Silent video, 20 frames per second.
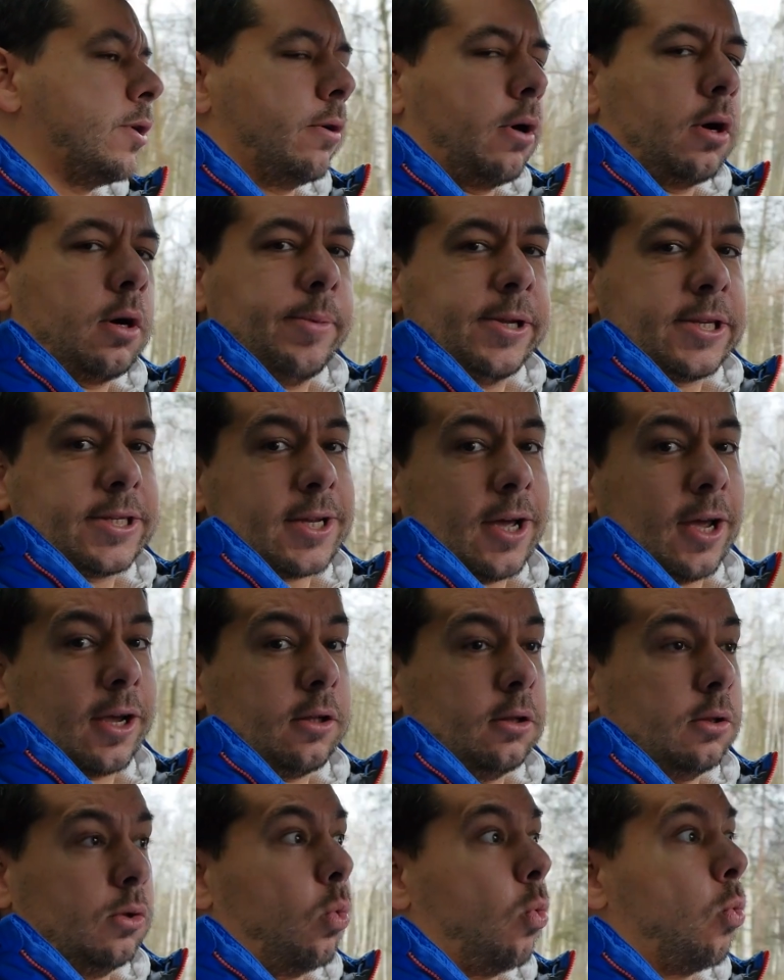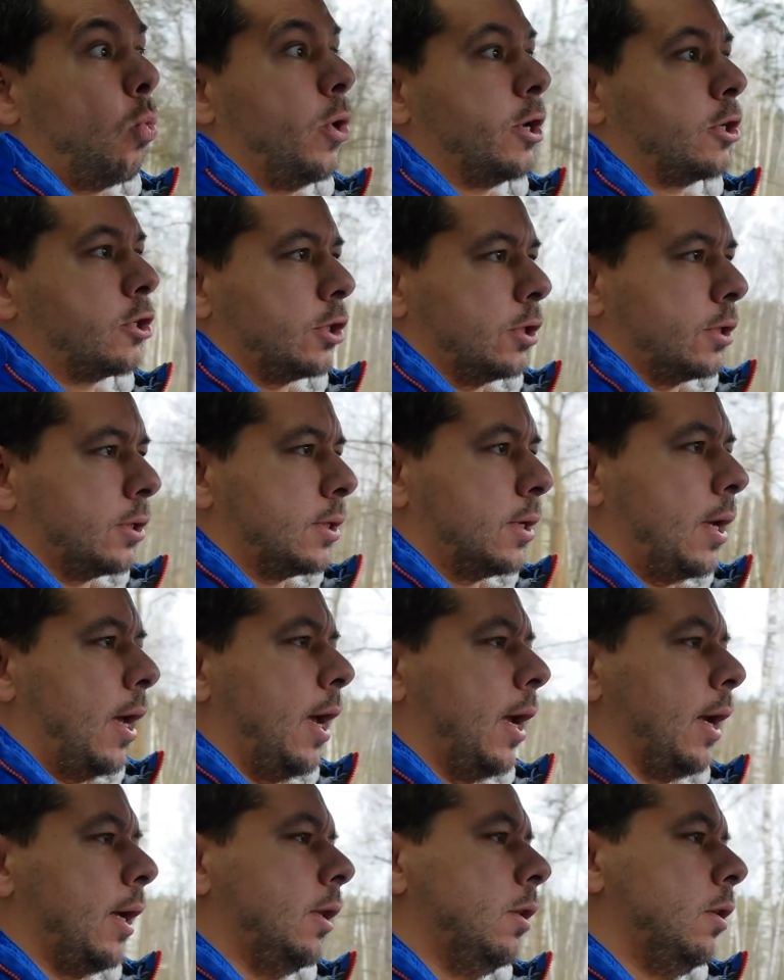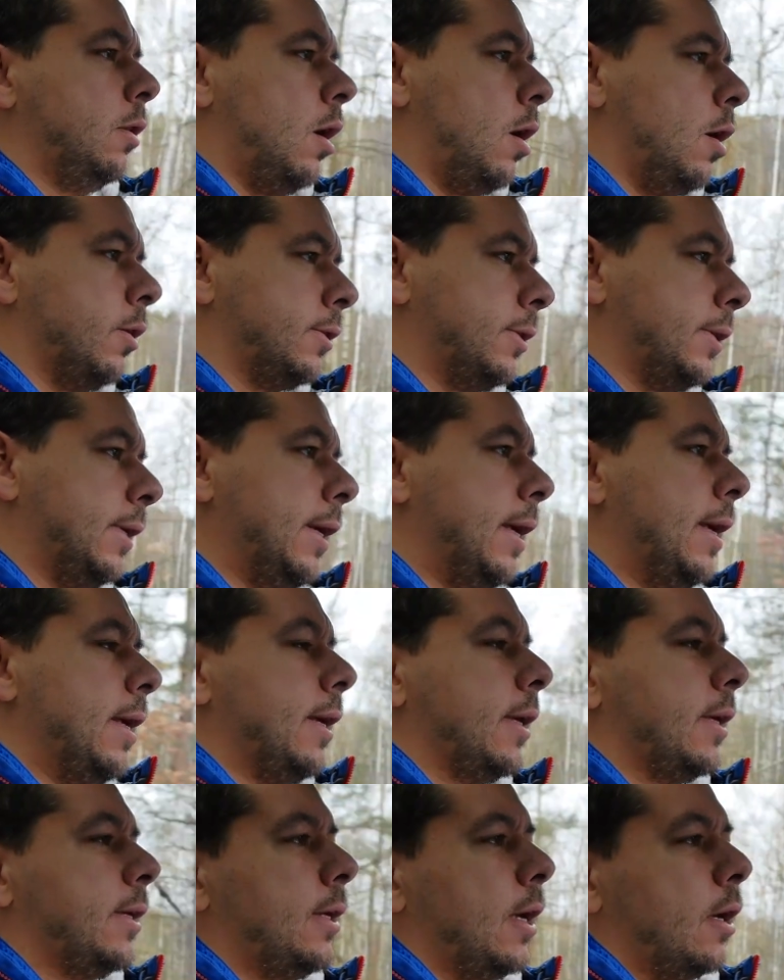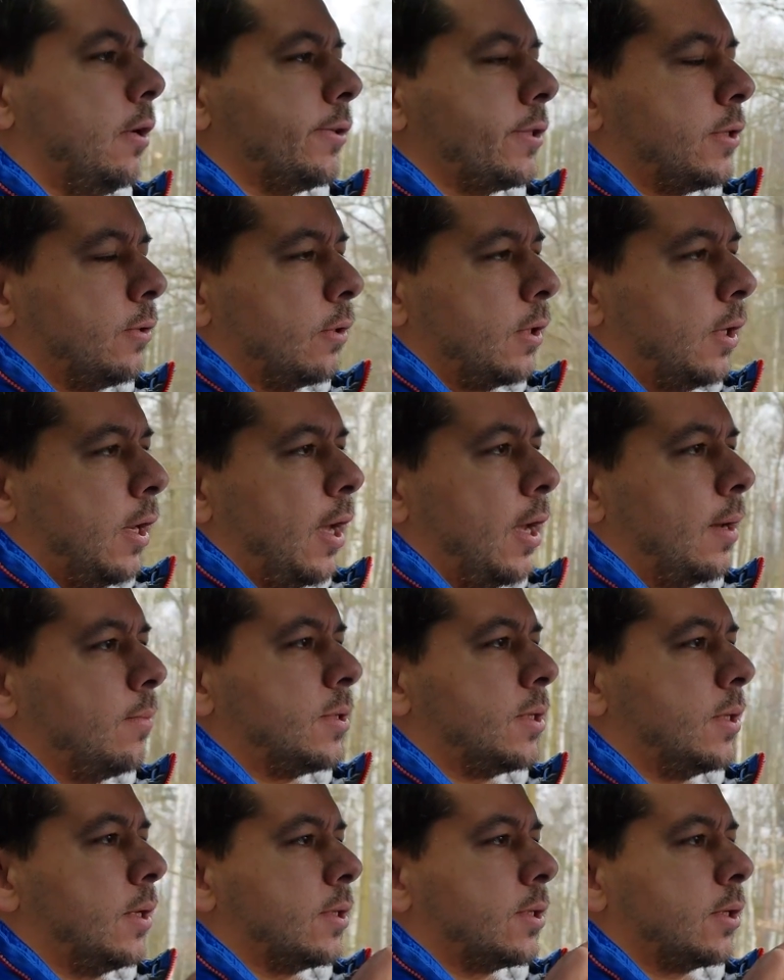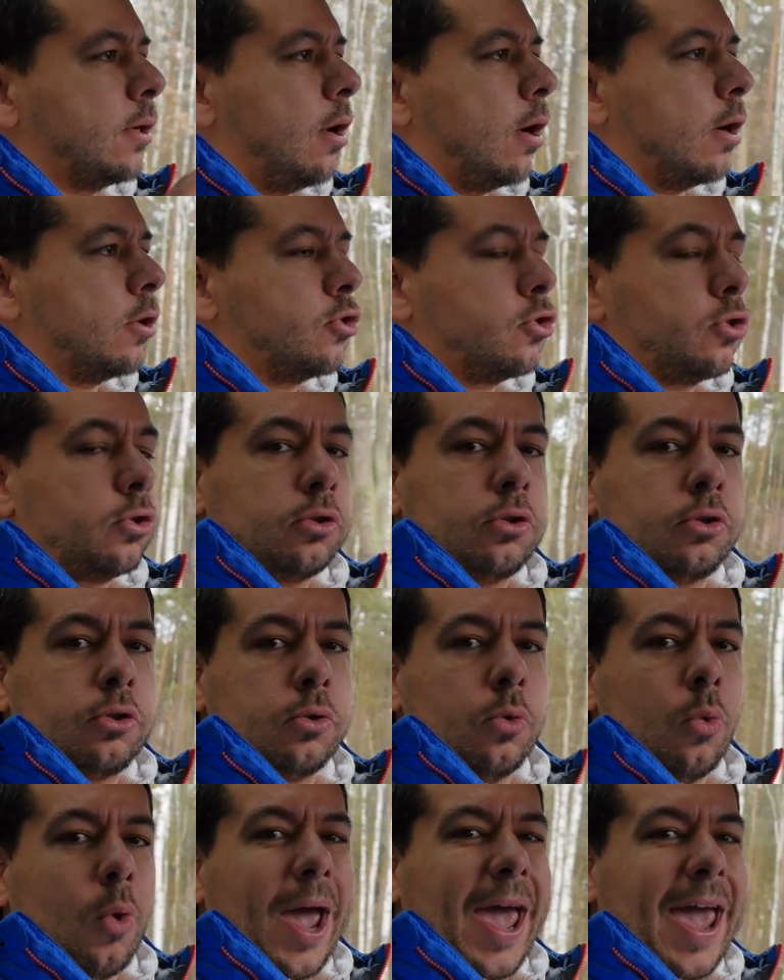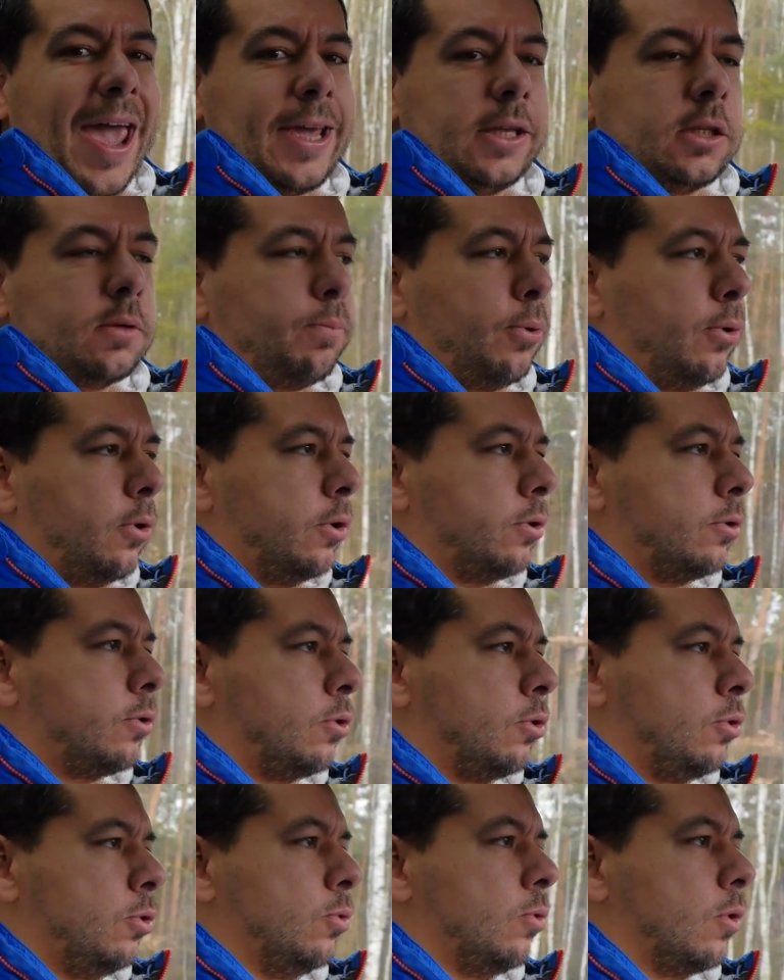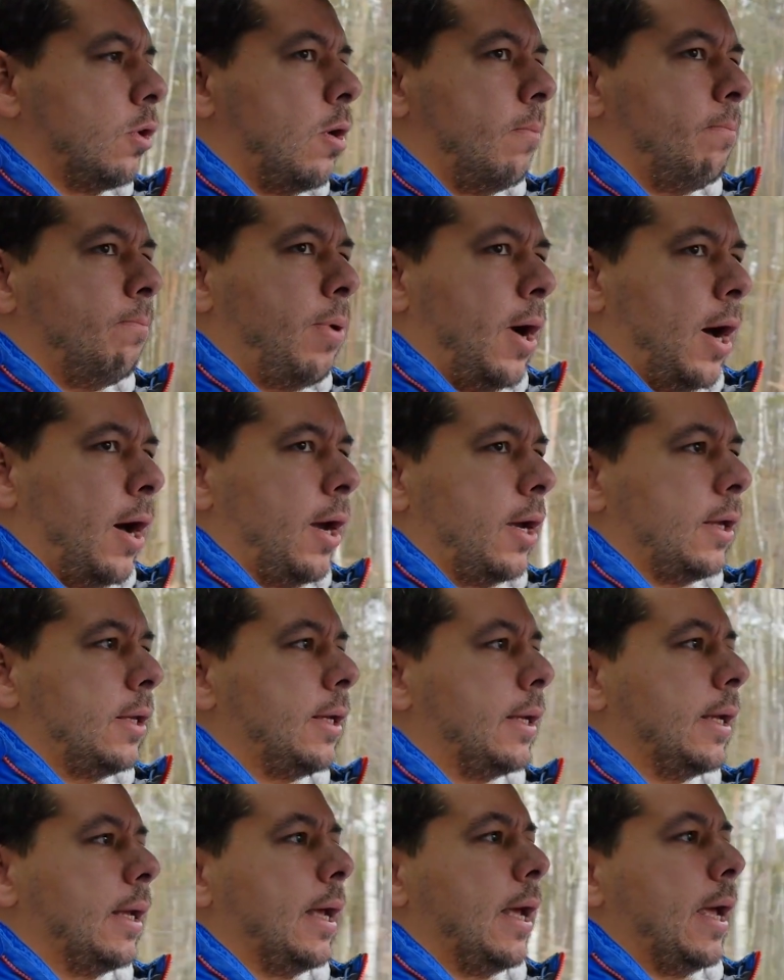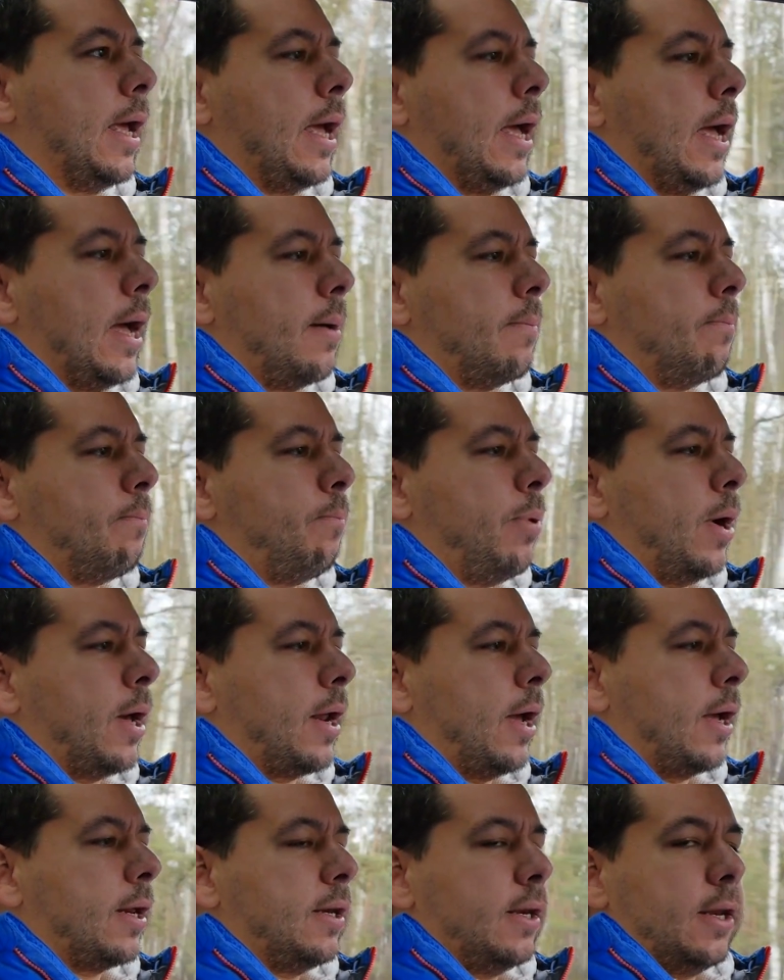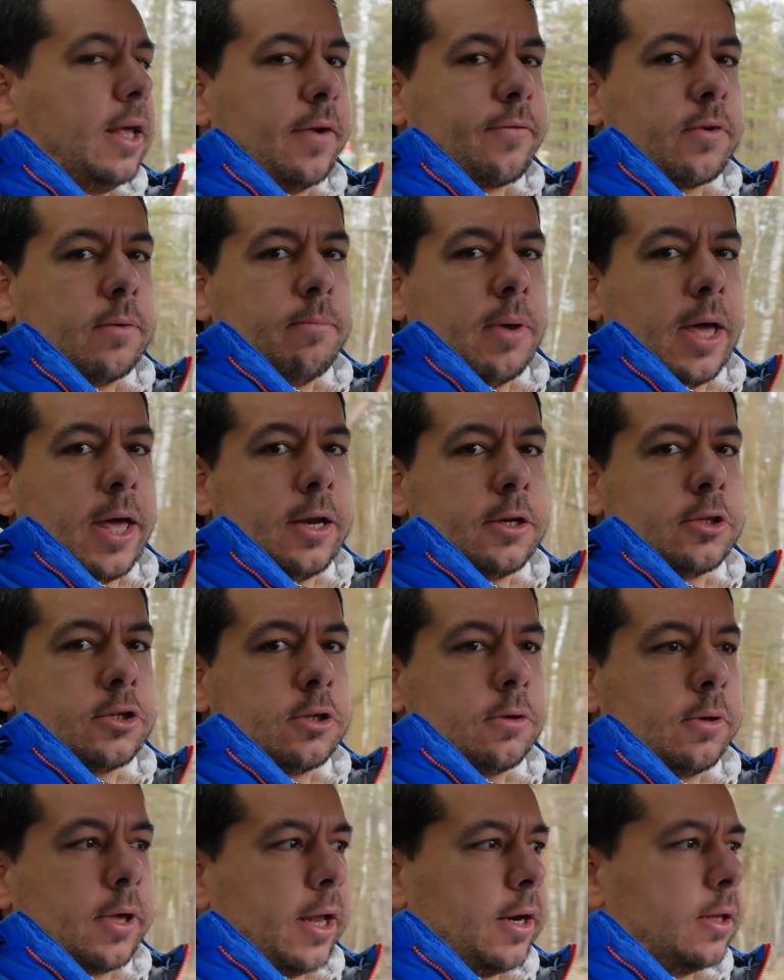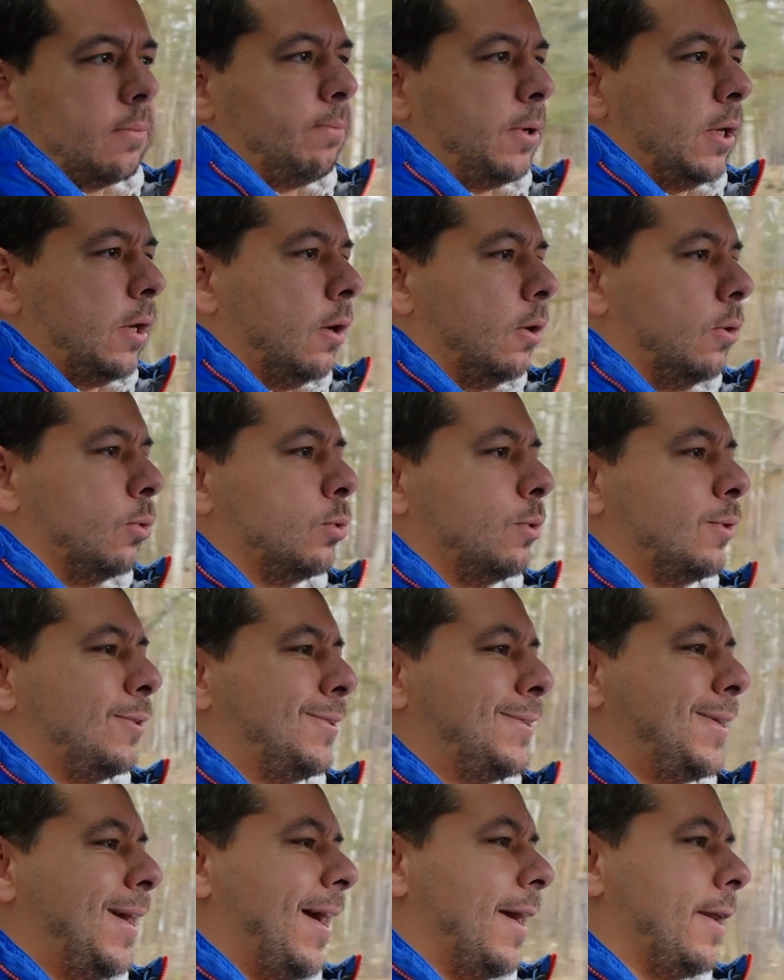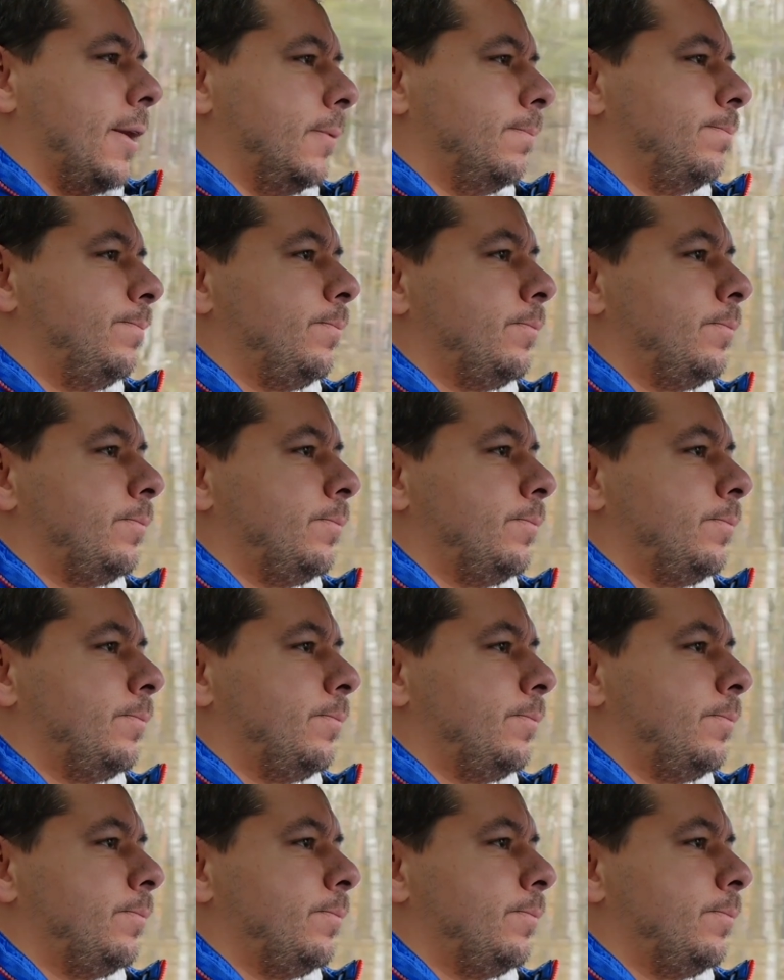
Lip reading: in urban cycle, which is a lot. Kia also claims this car should do 8.2 combined, but I never managed to get it below 10.